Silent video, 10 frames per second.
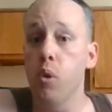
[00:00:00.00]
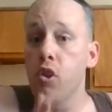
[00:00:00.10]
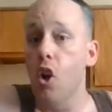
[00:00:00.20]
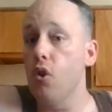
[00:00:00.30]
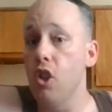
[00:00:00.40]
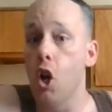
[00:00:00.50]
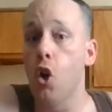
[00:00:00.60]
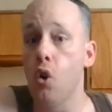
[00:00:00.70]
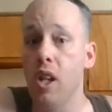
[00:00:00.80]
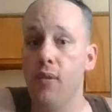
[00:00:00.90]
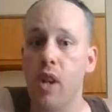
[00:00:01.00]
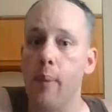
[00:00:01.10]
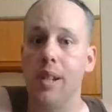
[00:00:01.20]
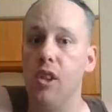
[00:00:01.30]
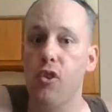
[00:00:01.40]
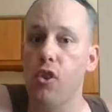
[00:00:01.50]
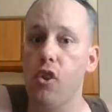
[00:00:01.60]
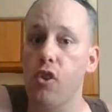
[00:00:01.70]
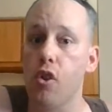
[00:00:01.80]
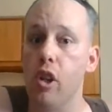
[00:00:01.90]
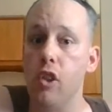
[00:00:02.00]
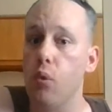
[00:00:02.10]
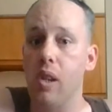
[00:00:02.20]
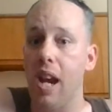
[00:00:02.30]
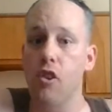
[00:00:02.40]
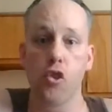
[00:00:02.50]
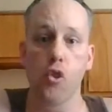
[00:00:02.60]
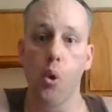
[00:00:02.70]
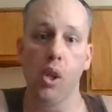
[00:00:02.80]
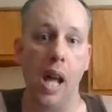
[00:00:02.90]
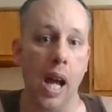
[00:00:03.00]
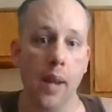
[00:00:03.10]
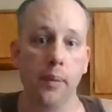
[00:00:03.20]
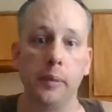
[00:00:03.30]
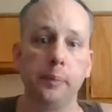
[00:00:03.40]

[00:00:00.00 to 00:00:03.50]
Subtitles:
we don't know if Tamaki's sister is really actually still alive.